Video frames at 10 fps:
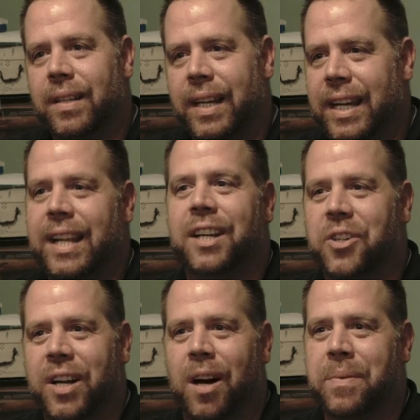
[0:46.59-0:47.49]
He needed
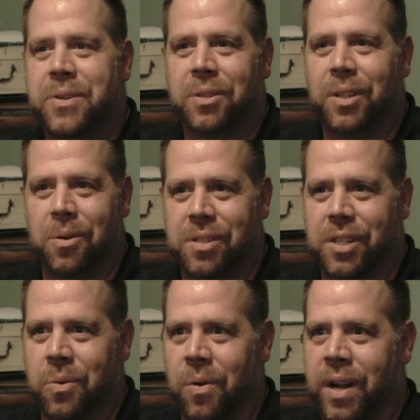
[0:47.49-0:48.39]
your help and you closed the
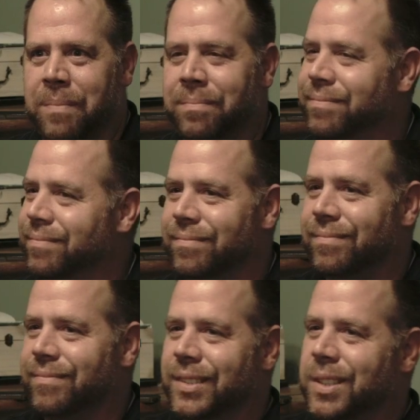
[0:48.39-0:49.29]
door on him?
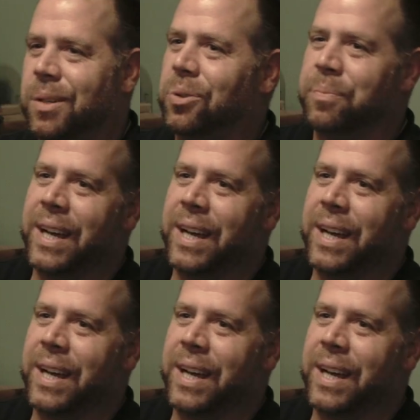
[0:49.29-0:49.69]
Cold,